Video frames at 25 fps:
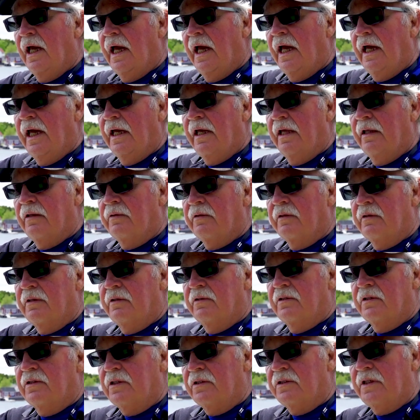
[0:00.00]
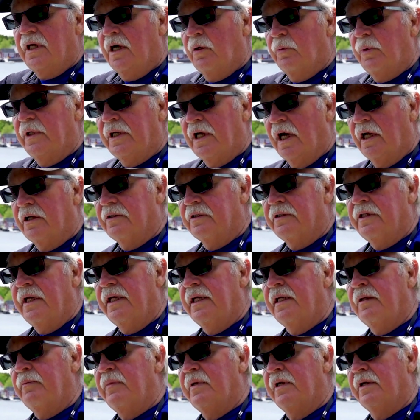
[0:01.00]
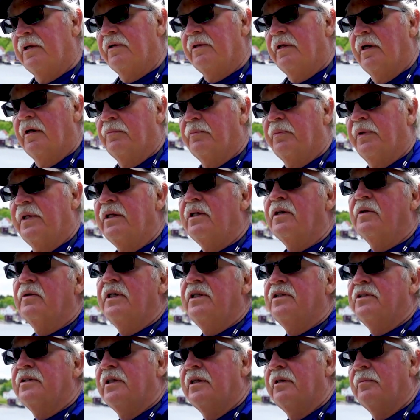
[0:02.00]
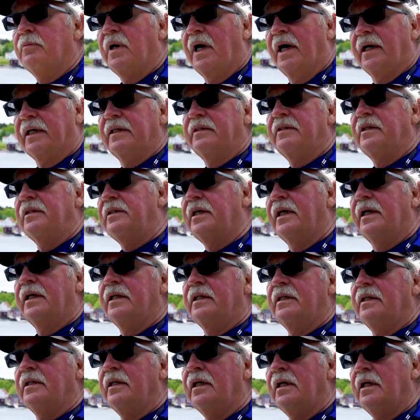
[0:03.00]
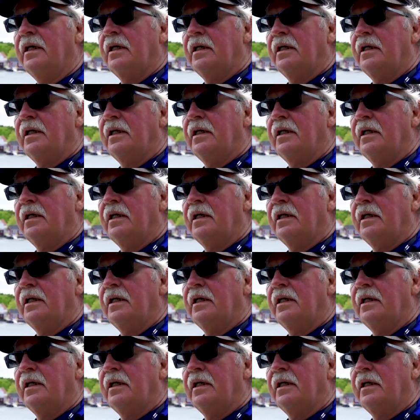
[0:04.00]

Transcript: And this is how we got our name there, that Peter Easton back in the day,